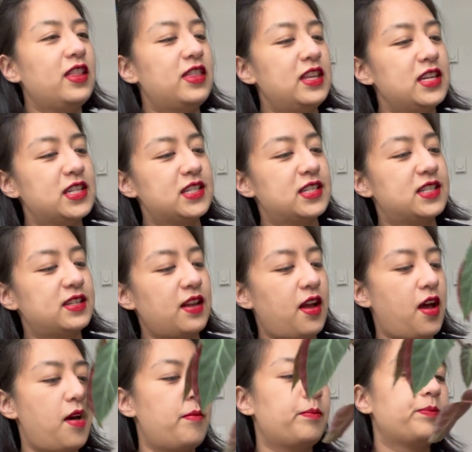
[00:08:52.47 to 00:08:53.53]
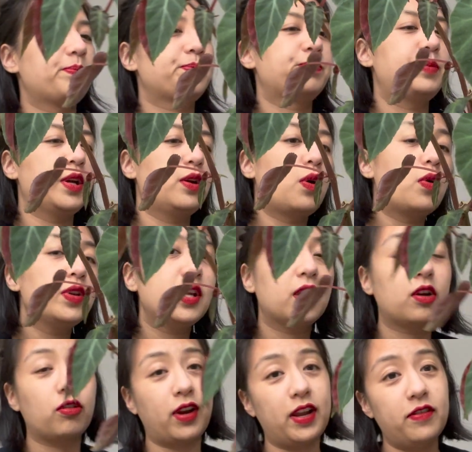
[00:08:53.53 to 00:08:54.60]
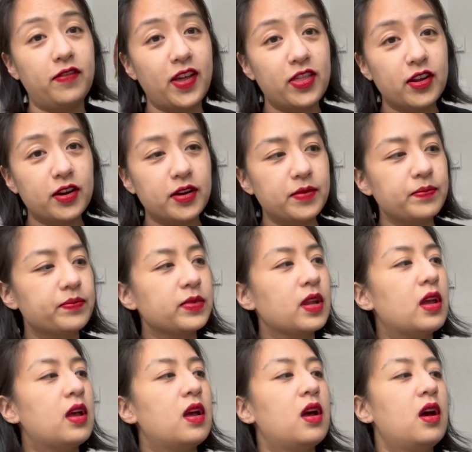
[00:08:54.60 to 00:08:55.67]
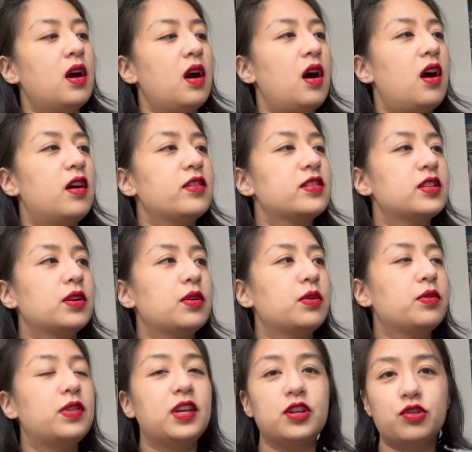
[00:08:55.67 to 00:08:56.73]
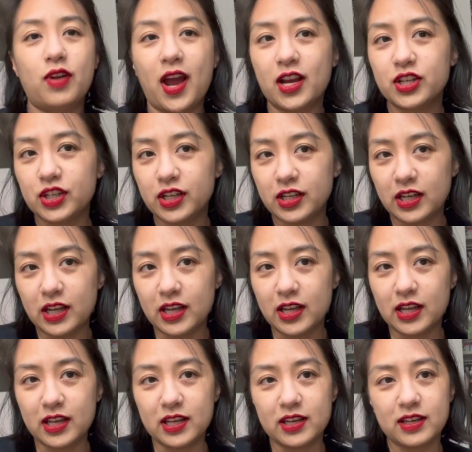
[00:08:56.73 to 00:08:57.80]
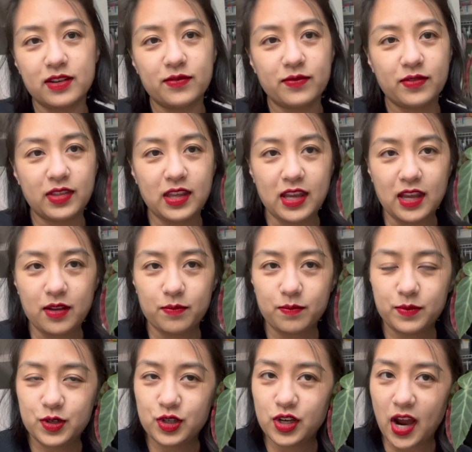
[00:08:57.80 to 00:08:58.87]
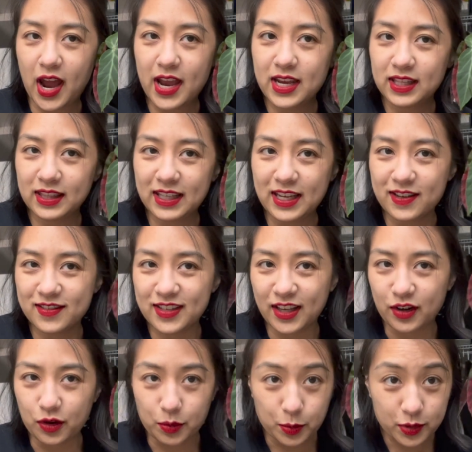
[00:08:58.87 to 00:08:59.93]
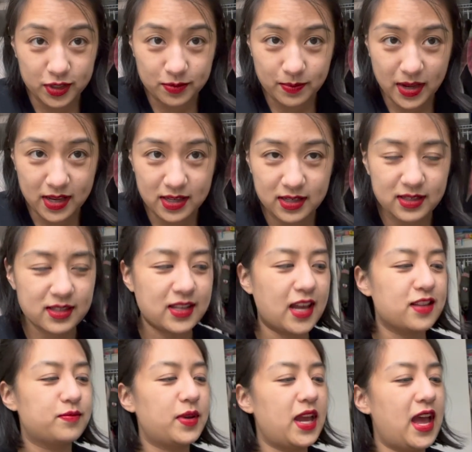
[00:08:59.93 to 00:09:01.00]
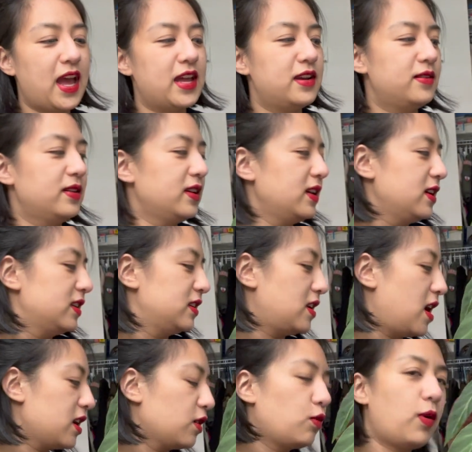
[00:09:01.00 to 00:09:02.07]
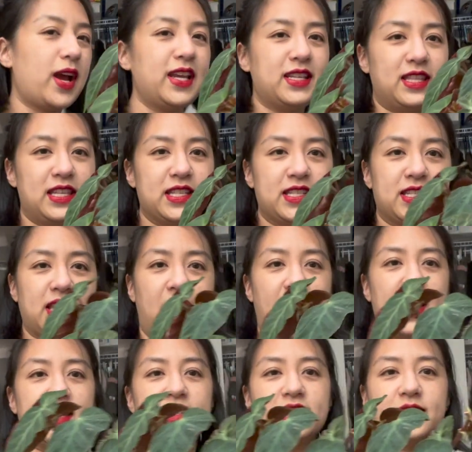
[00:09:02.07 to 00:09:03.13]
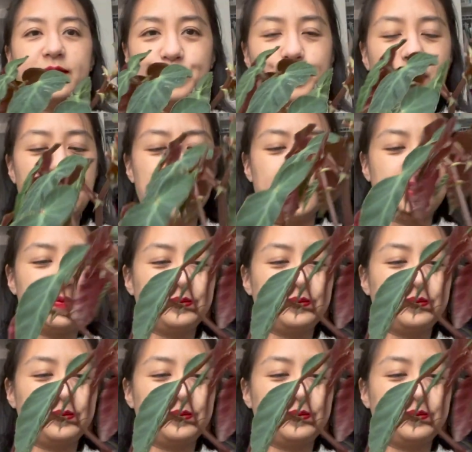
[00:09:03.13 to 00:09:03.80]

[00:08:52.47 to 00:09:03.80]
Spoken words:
this Begonia gray feather. Also, the attraction in the giant leaves that are almost my size of my head. Not quite this size, but